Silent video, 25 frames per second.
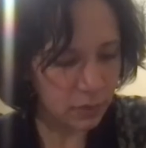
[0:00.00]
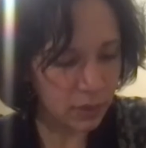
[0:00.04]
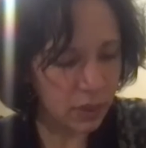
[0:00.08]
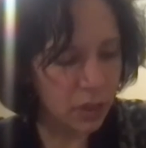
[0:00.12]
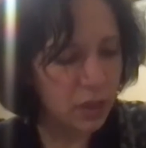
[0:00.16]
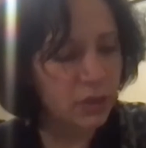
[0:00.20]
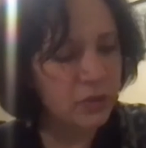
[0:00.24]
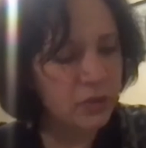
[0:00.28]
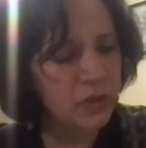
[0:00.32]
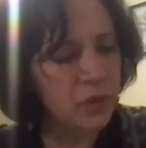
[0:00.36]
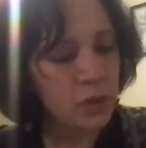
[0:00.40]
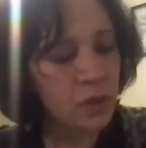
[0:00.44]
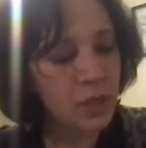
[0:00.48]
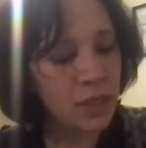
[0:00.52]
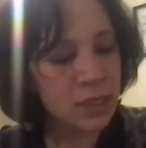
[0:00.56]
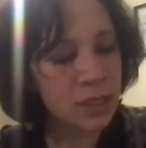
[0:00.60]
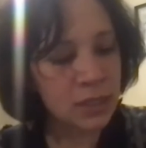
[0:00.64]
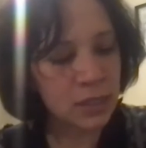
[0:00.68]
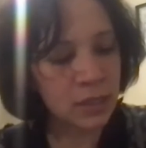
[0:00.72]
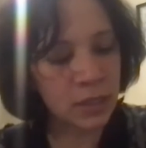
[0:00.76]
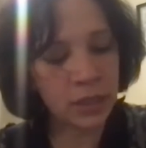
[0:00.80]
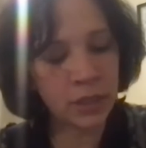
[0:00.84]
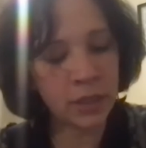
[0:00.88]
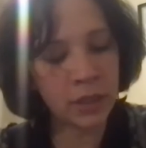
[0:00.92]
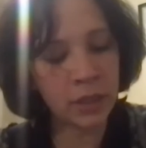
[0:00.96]
A few days
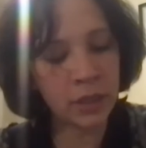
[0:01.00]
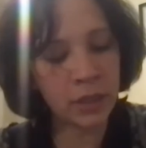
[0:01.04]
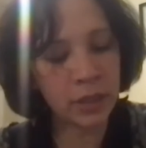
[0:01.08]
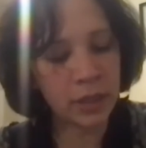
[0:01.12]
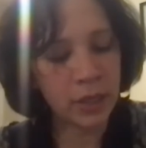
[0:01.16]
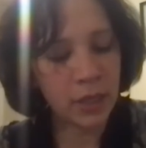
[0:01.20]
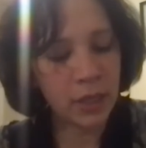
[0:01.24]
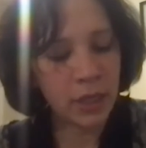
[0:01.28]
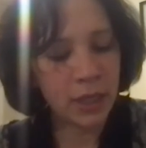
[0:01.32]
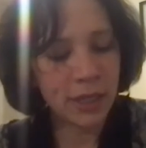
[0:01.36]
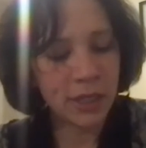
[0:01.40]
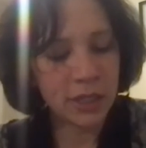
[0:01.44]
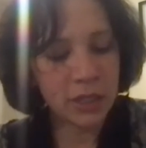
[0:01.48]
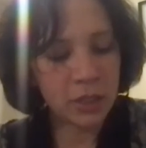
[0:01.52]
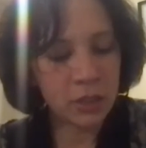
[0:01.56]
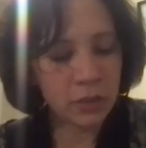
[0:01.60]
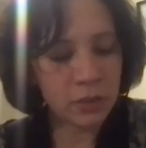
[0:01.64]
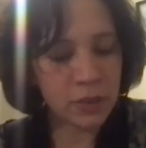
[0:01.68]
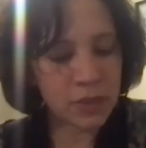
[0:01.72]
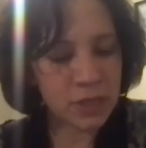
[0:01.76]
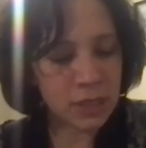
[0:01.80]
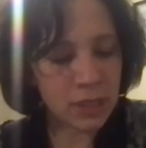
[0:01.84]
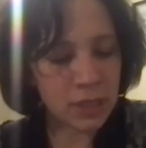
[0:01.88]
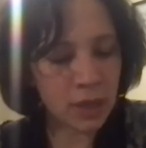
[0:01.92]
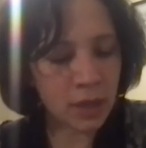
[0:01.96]
later,
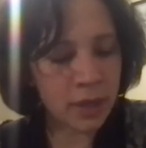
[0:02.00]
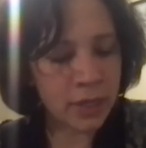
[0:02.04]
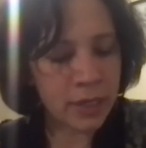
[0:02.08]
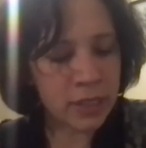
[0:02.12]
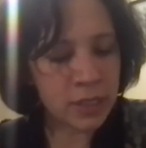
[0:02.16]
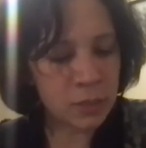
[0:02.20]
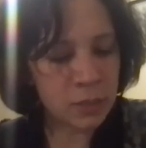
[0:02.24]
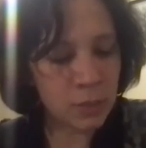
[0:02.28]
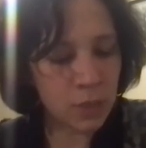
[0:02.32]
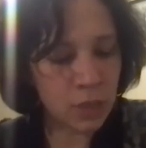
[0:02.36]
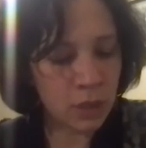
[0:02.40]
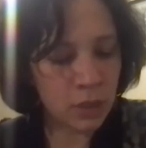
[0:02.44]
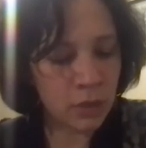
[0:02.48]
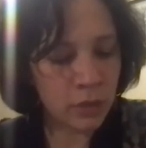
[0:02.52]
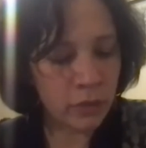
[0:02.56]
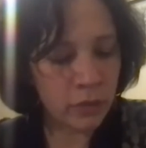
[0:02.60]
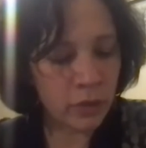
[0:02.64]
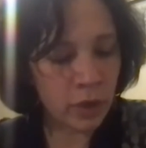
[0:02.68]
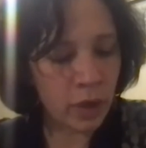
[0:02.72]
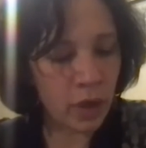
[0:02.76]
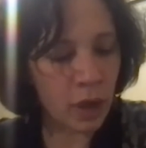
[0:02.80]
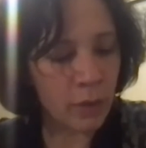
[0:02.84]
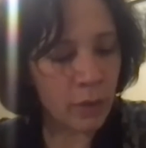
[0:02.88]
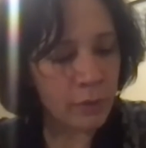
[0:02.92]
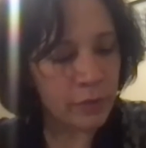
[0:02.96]
Teresa eyes me over
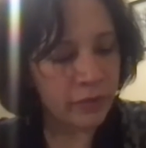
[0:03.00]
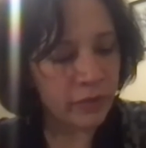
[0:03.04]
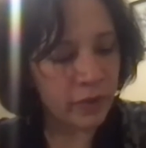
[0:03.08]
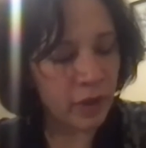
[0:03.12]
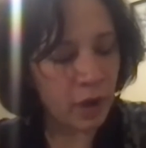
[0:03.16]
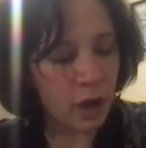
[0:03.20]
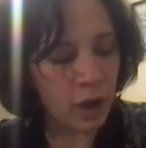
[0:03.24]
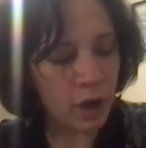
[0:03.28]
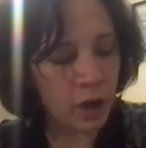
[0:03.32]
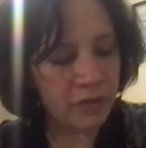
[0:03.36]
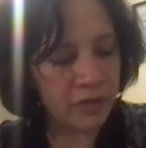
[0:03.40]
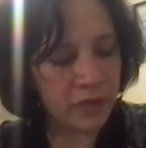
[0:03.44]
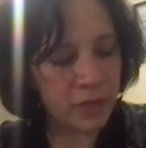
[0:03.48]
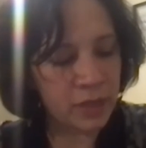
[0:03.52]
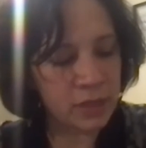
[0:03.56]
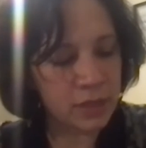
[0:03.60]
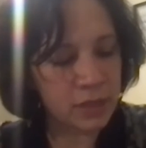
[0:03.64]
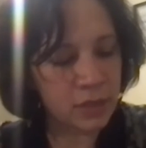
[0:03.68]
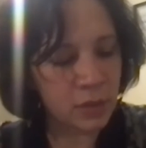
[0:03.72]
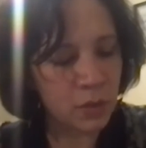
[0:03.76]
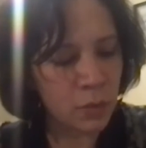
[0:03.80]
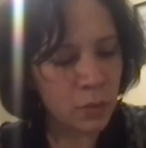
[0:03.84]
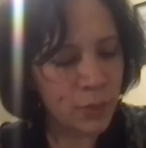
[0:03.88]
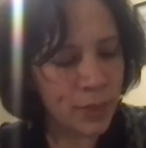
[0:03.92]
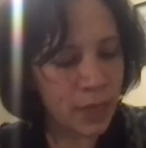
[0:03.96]
a cup of coffee
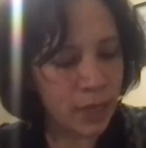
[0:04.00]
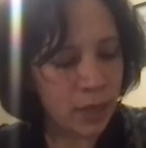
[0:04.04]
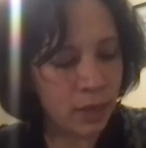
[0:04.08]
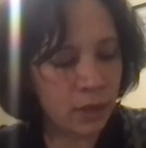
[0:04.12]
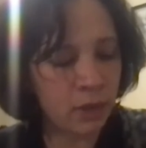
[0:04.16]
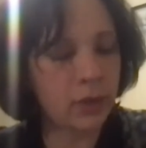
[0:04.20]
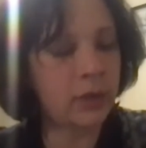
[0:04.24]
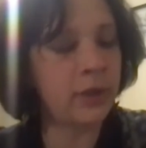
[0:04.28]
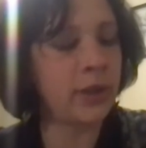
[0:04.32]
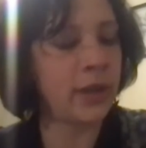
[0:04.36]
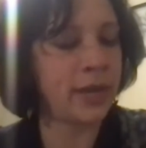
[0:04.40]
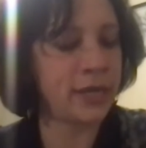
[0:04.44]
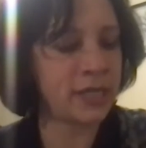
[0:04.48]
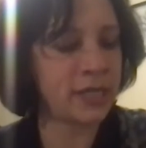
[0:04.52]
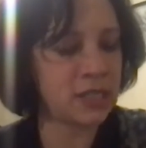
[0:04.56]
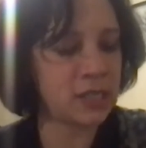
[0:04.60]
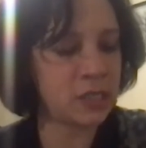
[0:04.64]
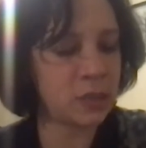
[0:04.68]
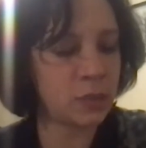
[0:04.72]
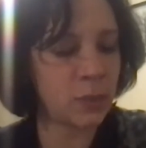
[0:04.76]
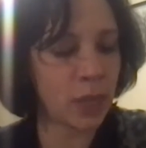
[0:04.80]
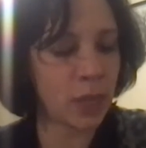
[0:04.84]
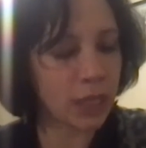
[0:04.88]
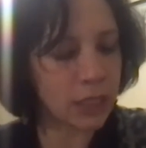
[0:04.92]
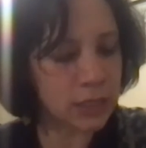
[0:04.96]
so pale I
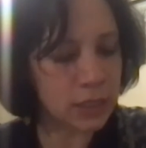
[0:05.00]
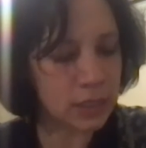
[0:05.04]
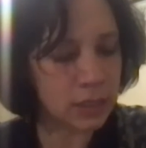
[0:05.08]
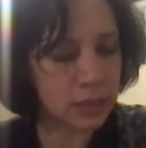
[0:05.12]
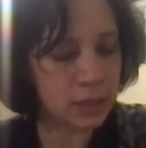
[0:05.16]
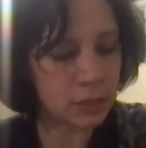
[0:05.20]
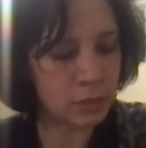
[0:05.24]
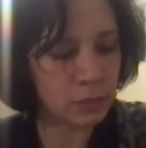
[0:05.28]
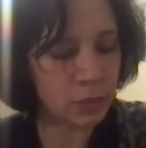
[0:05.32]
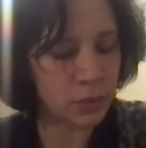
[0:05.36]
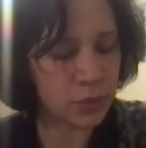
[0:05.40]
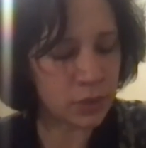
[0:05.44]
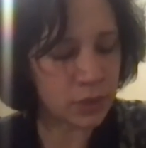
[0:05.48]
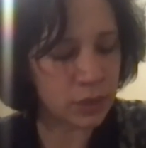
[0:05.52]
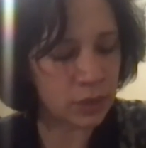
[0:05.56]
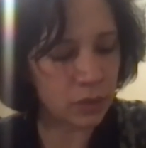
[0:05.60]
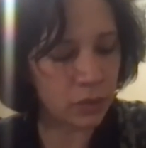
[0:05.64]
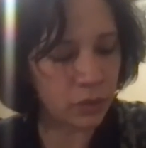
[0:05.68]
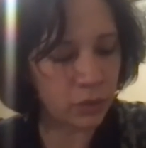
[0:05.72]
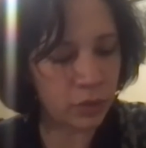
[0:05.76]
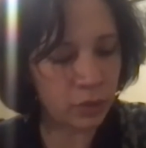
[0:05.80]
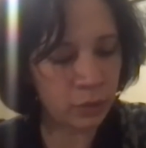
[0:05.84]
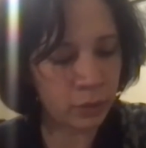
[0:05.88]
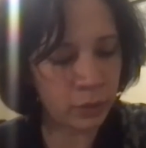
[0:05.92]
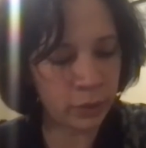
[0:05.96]
suspect it is mostly
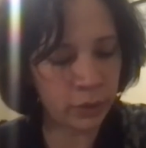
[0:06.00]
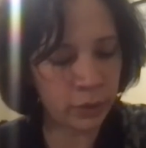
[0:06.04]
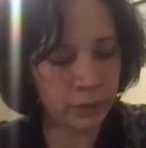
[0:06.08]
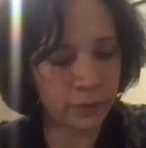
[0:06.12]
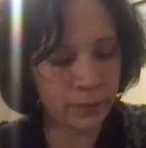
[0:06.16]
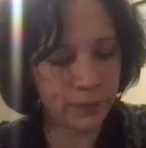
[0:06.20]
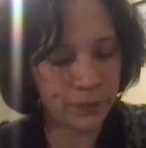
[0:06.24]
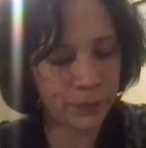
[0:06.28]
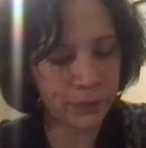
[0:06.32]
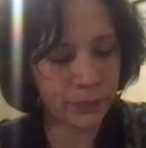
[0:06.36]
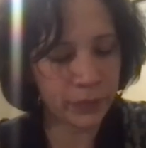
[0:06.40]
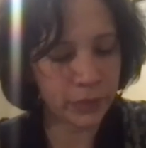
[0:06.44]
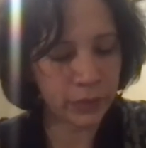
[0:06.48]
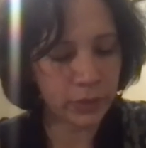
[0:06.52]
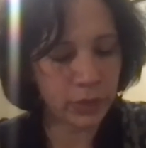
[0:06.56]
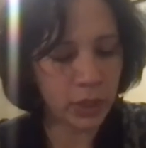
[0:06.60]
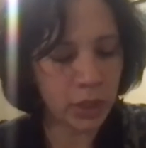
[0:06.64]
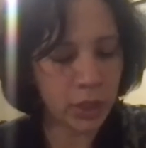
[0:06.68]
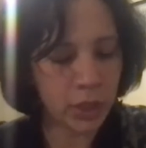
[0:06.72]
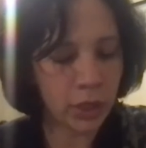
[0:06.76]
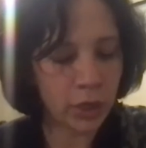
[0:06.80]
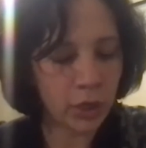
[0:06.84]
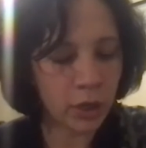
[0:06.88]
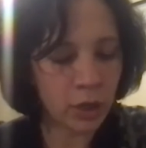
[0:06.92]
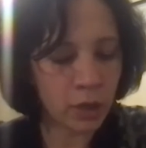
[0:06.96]
creamer.
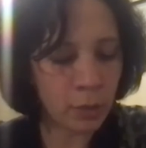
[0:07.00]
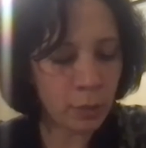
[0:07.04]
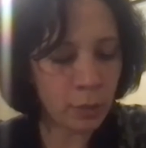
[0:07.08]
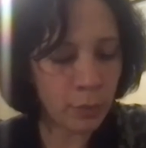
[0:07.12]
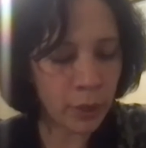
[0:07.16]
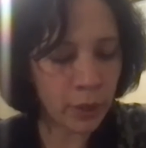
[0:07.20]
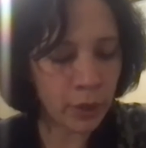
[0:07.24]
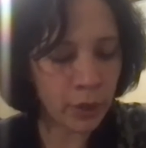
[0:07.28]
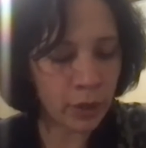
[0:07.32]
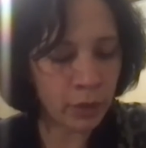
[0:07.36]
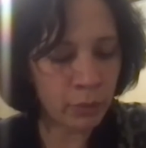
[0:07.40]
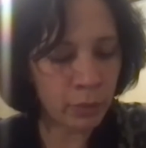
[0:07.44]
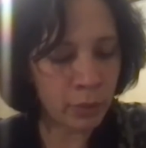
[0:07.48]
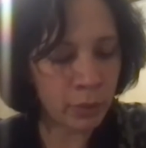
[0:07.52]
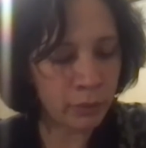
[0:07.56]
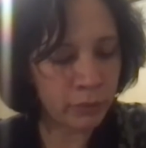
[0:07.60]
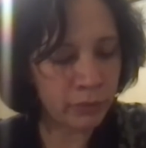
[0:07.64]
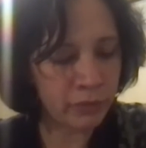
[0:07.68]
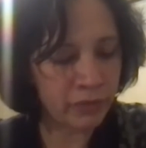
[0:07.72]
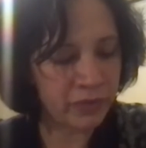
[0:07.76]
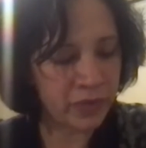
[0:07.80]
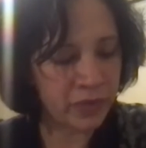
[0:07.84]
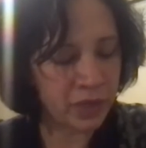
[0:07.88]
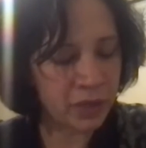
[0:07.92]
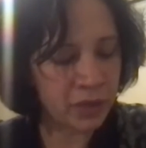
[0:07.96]
Her bird bone
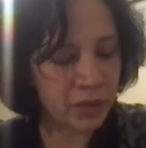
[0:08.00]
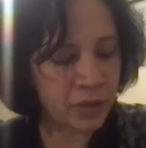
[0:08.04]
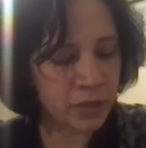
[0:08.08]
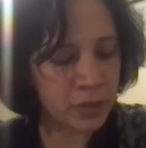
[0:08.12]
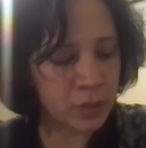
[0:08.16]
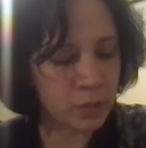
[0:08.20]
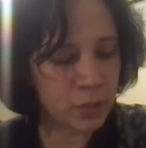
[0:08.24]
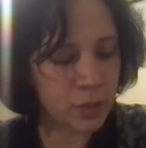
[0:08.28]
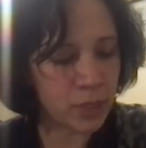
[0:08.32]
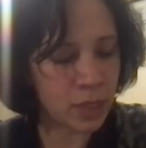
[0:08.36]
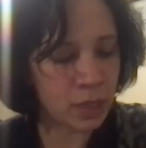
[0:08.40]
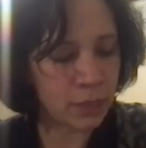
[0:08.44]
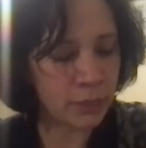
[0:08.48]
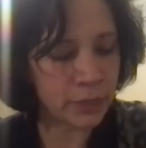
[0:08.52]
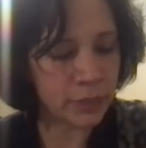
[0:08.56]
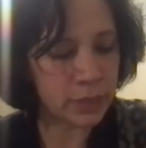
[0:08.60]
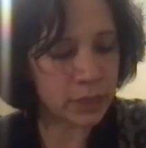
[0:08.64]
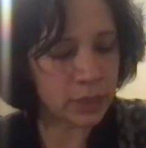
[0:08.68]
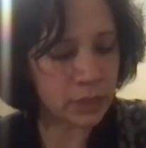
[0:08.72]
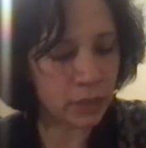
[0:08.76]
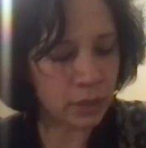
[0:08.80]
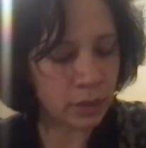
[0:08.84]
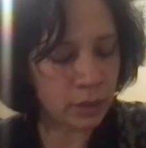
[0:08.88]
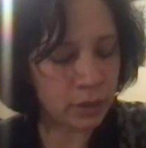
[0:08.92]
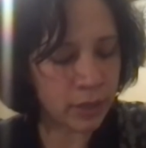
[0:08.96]
fingers pick up a
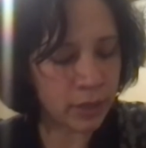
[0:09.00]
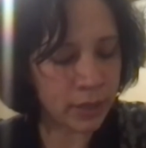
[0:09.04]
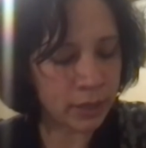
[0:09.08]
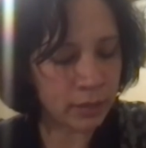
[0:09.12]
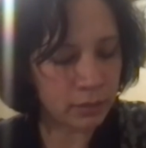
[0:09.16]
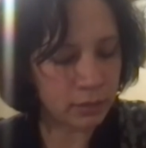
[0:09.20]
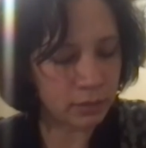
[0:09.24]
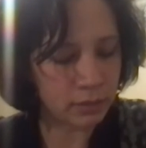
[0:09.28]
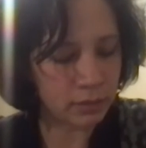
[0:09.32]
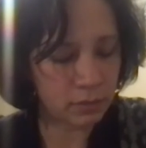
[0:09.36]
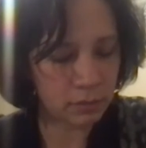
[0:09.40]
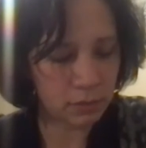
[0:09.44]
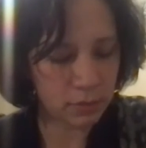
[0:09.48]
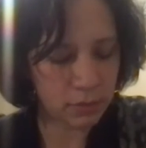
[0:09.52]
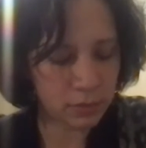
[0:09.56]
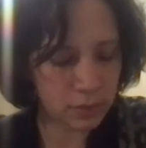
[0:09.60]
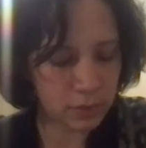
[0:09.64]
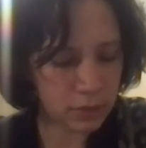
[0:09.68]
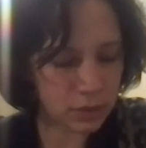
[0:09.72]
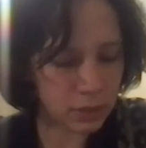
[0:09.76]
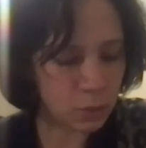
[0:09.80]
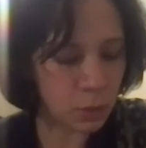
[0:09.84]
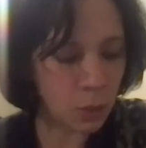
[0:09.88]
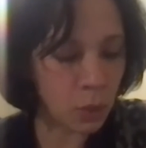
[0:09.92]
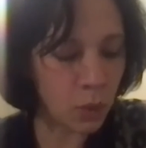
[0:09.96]
cigarette.
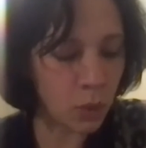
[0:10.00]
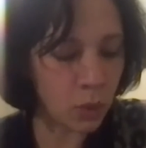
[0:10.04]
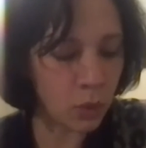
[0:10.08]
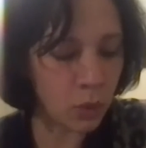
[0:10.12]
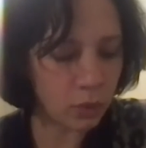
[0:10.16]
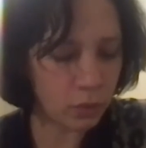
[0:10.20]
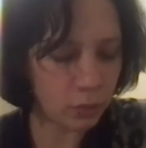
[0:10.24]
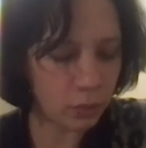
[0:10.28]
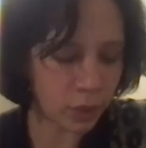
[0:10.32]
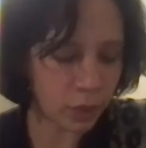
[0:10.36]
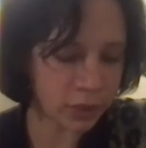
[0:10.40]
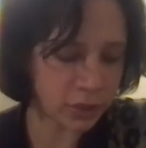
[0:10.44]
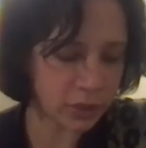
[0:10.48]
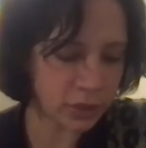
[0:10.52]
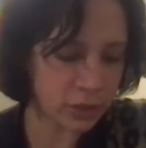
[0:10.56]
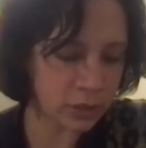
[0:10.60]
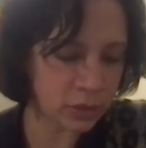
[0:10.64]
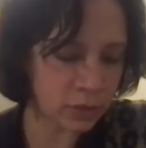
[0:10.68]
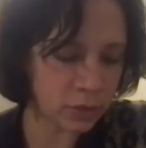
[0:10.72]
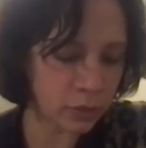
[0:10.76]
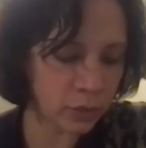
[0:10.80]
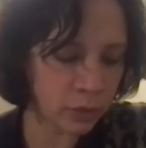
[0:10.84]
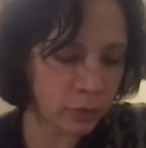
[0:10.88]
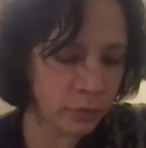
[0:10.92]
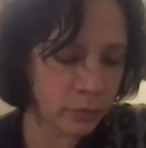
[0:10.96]
Smoke washes
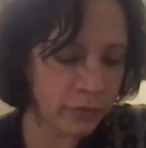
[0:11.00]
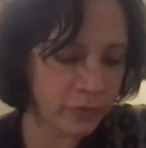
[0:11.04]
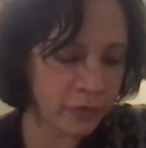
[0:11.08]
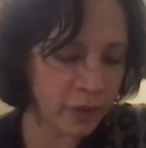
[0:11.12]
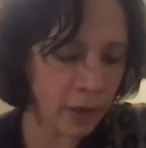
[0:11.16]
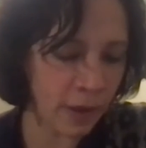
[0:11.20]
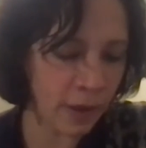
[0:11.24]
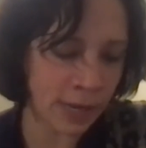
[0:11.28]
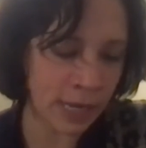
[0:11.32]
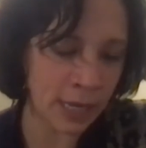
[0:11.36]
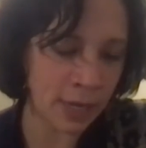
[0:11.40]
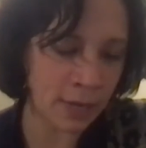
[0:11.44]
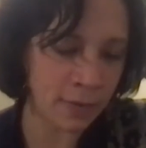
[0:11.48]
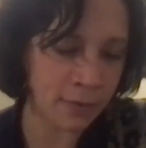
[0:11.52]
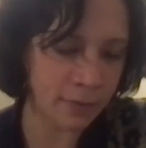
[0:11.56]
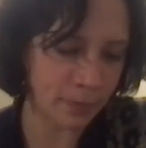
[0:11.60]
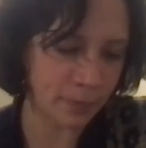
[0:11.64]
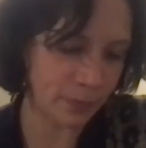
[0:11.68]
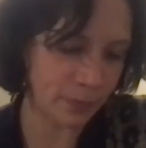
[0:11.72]
the room foggy.